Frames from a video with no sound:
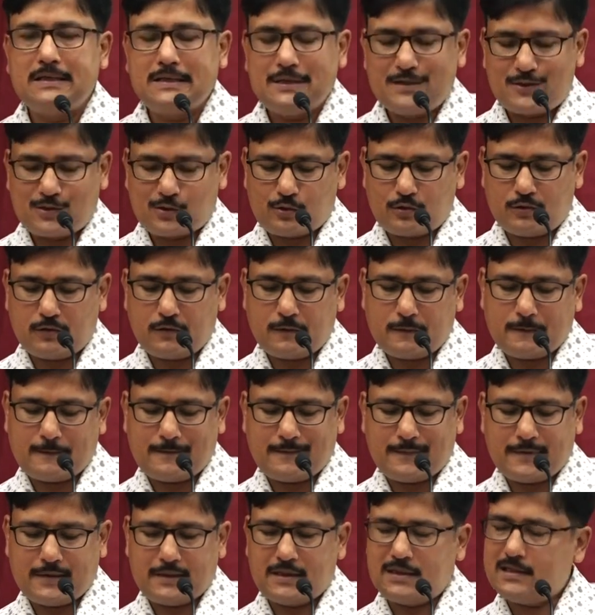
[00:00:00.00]
So
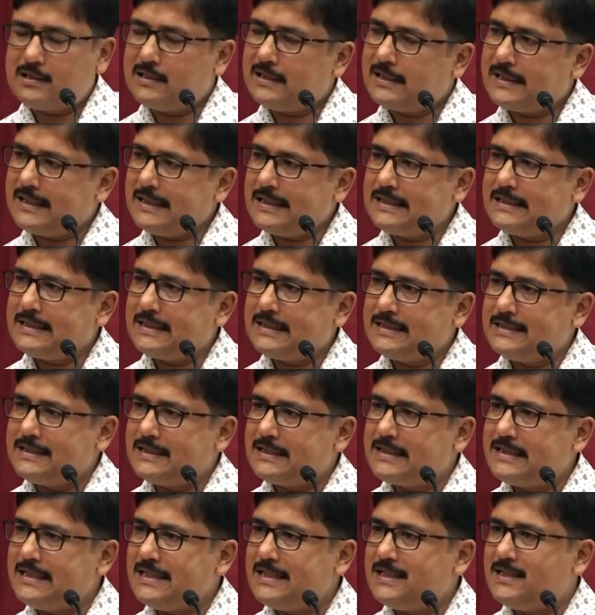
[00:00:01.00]
the, again, there is
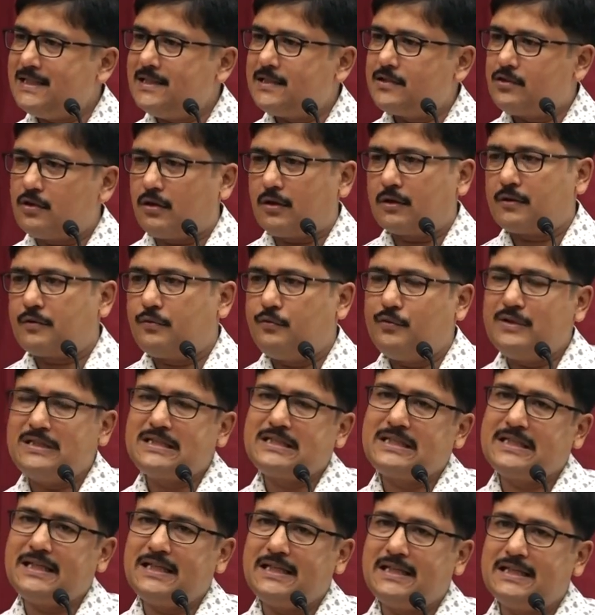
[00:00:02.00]
a T E D talk which
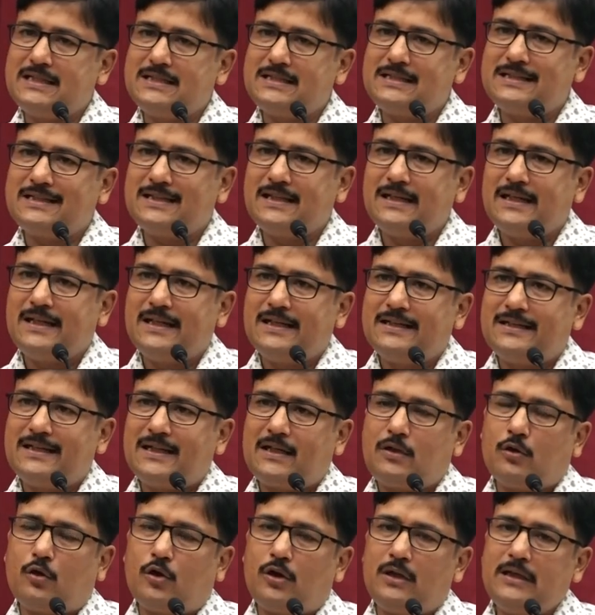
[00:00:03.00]
says
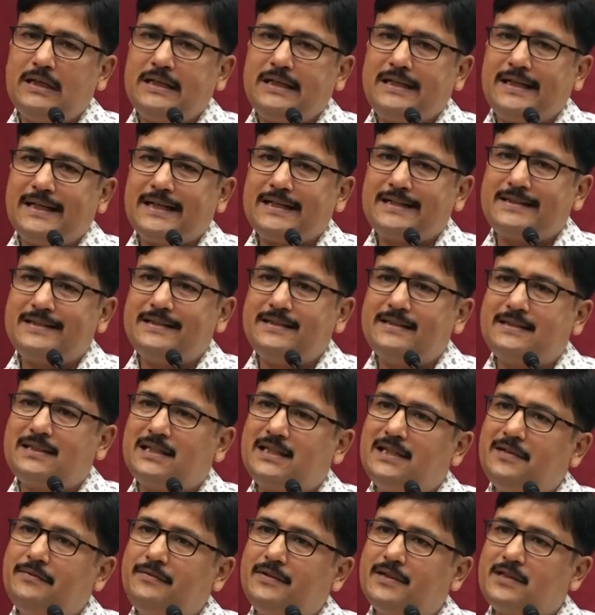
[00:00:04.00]
that all it takes is
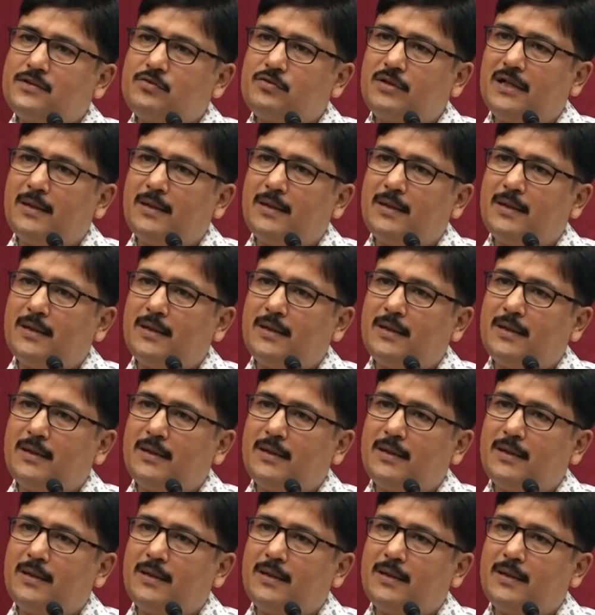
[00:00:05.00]
three weeks to